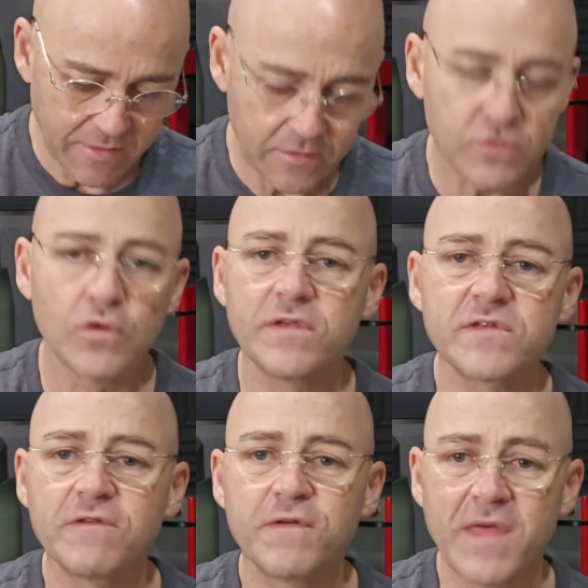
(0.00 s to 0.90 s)
you're
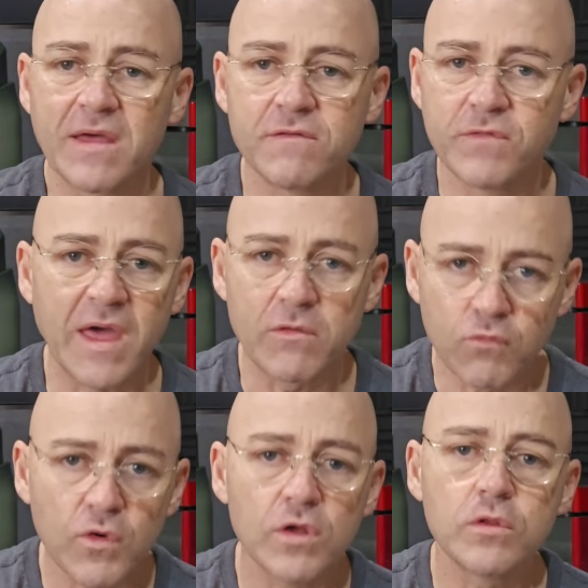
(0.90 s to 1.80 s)
listening for that
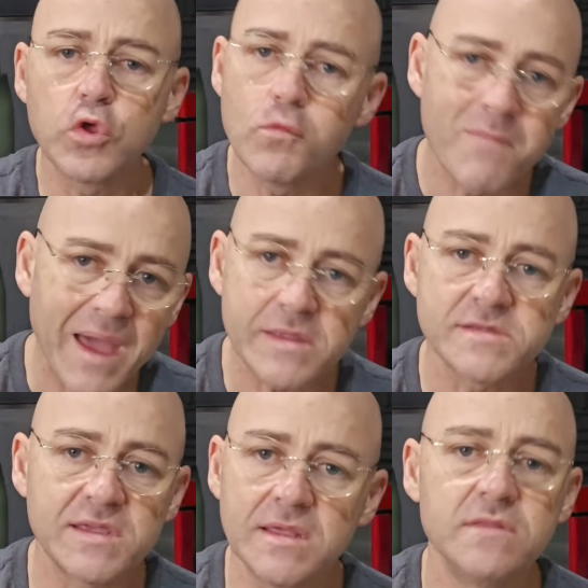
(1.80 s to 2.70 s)
real
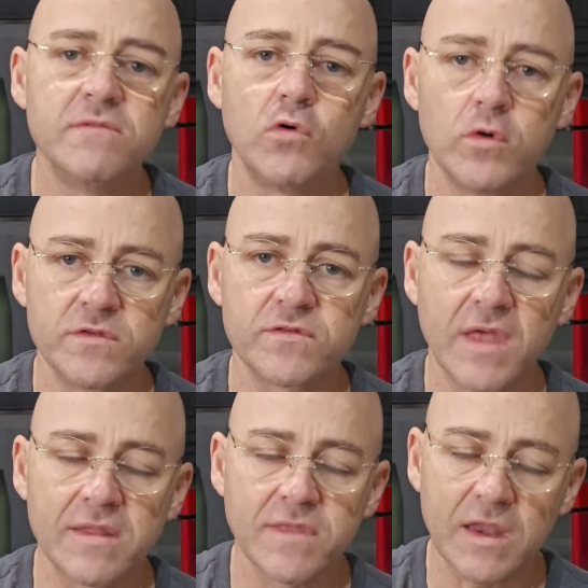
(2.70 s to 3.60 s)
humanity in the voice,
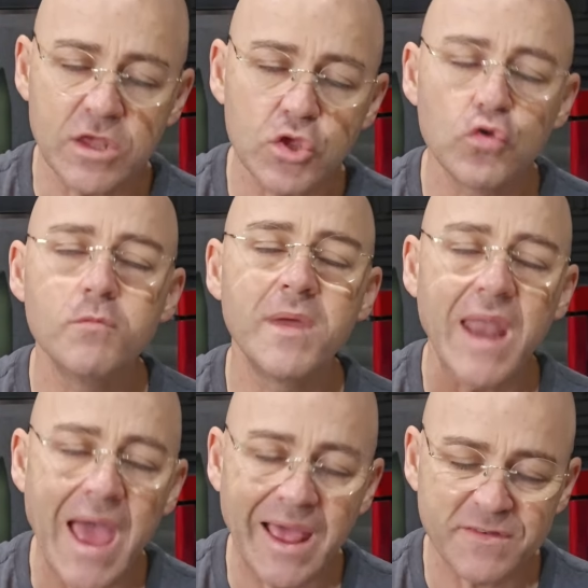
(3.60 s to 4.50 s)
that
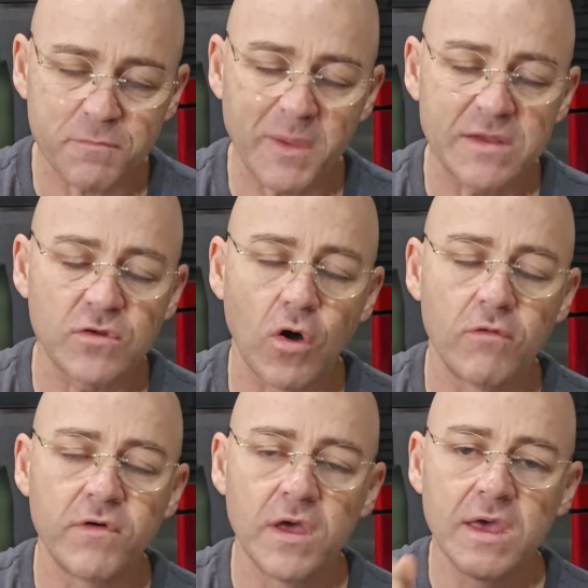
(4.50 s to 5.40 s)
human aspect
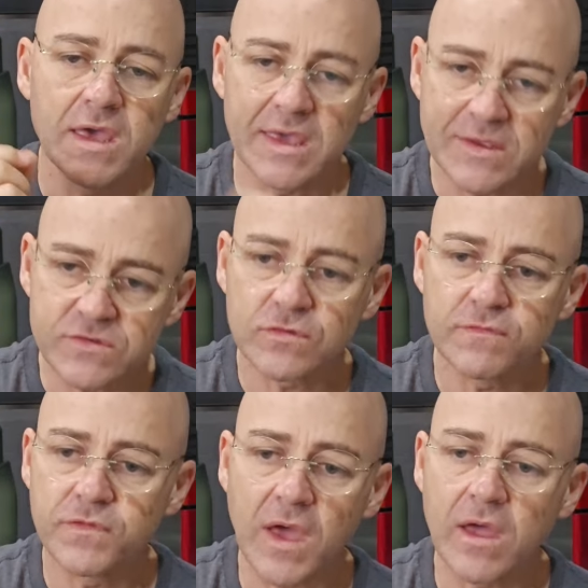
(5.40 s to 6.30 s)
of each
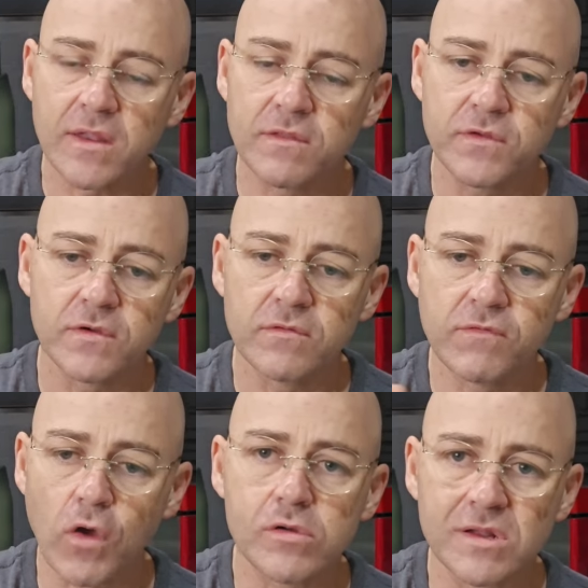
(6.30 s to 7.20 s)
of the
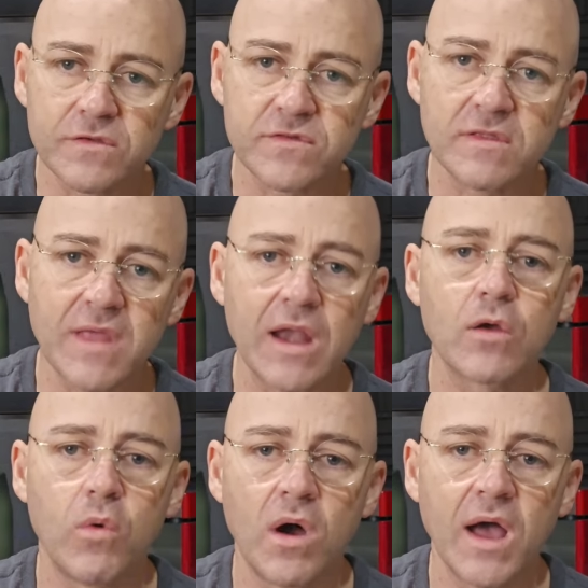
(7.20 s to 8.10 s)
vocalists in that
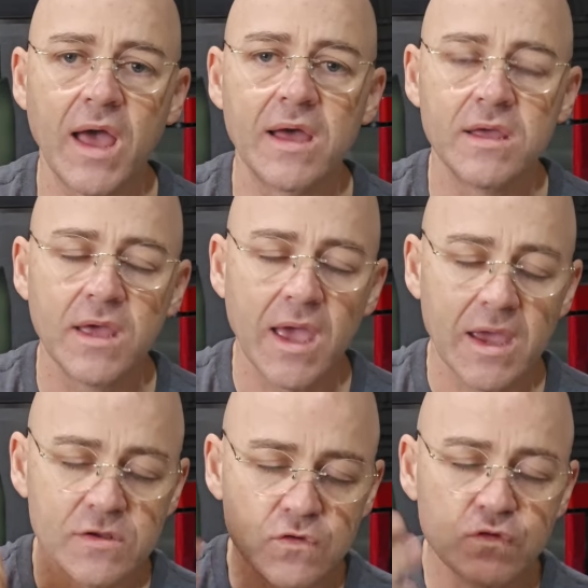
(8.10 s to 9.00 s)
choir.
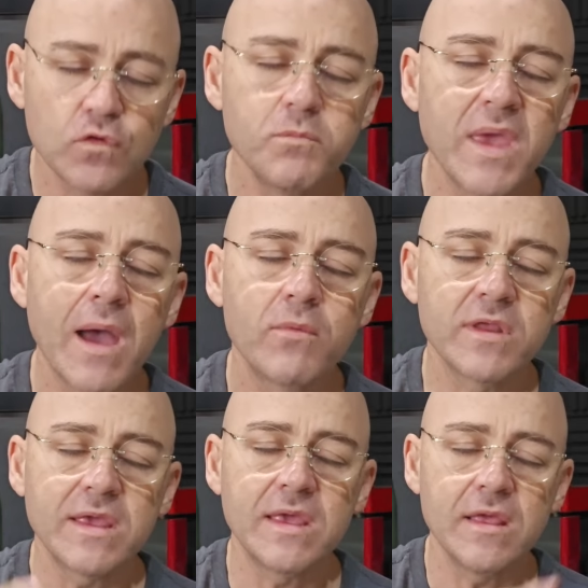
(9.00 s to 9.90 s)
And you should be able
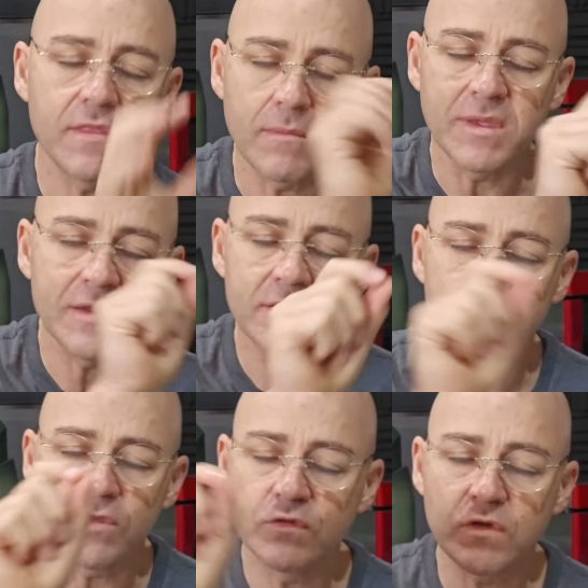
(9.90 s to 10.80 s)
to hear them
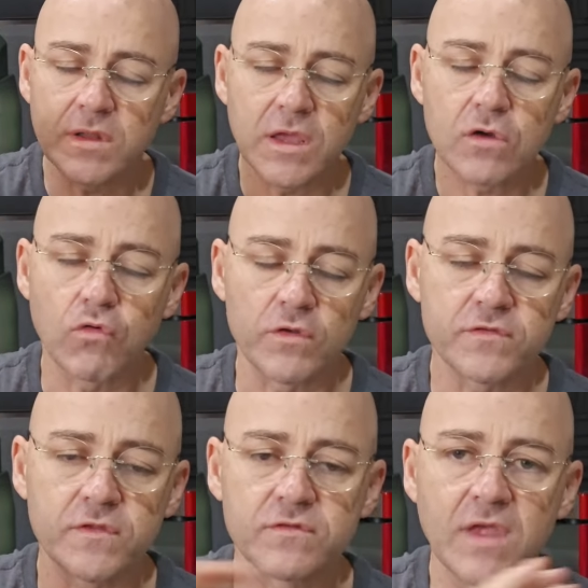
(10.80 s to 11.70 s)
individually
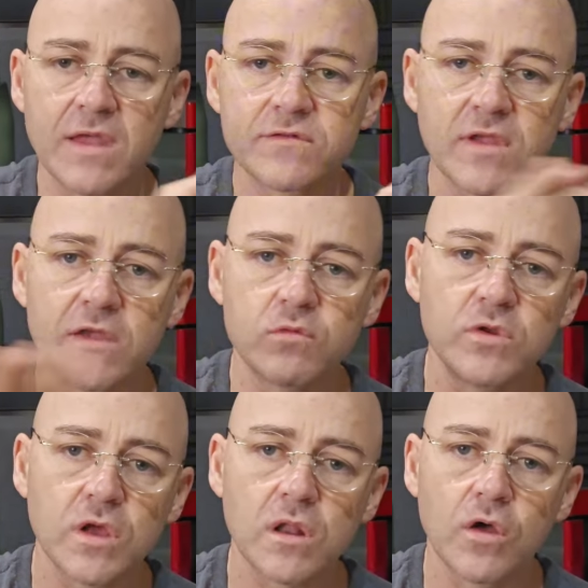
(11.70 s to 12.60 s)
across the soundstage
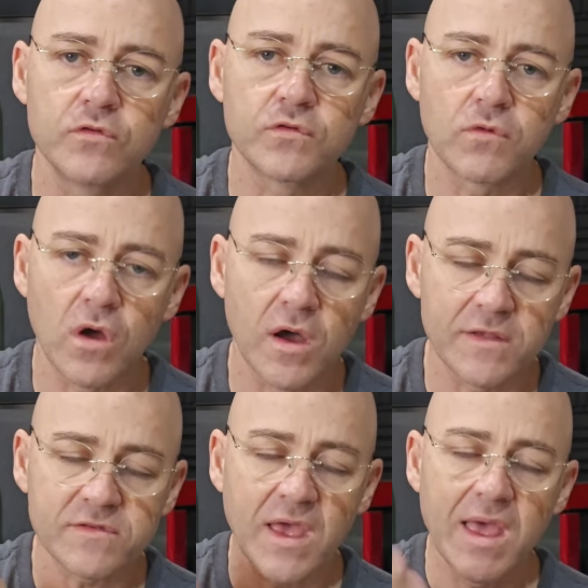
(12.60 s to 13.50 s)
when you close your
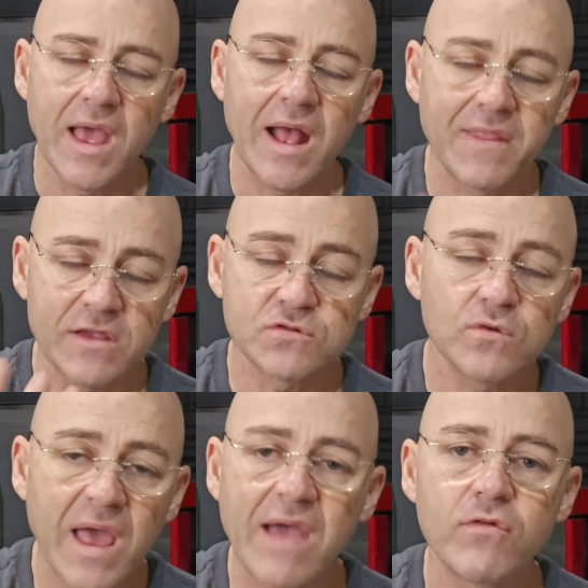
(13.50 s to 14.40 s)
eyes. And they
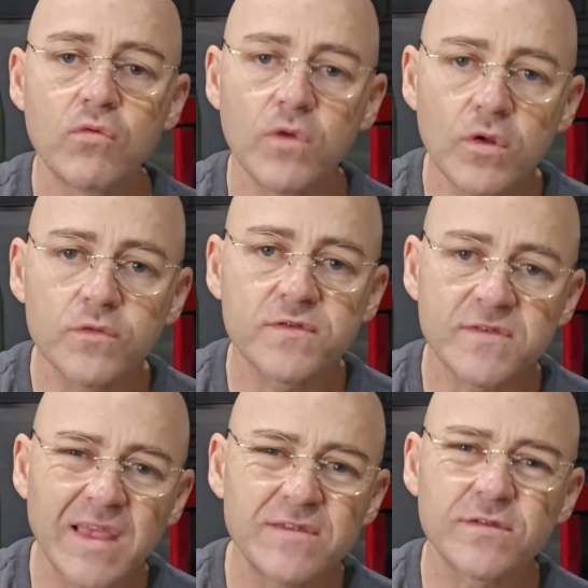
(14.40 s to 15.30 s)
should have a real
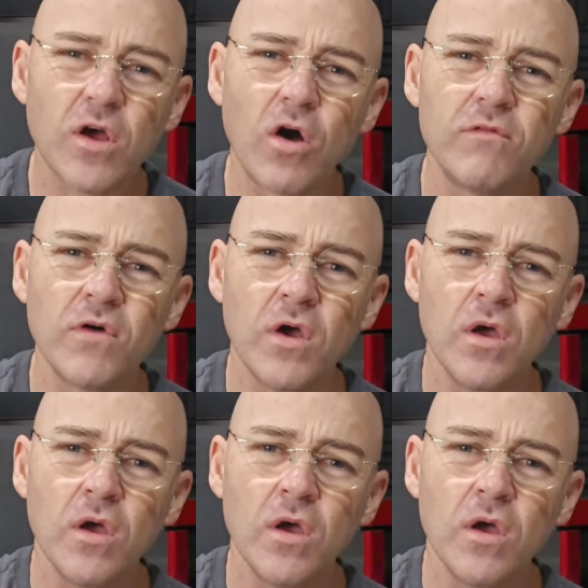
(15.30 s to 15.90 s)
sense of